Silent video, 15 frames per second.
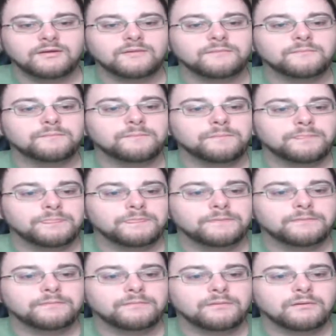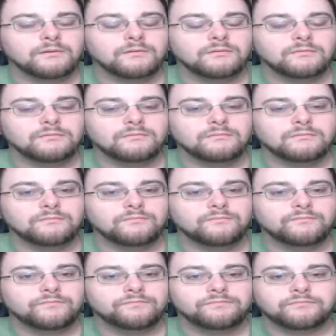
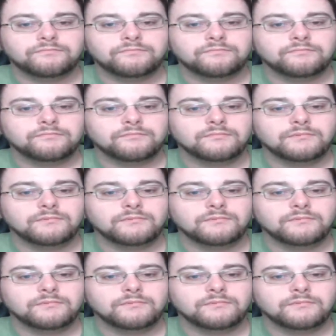No one is speaking in this clip.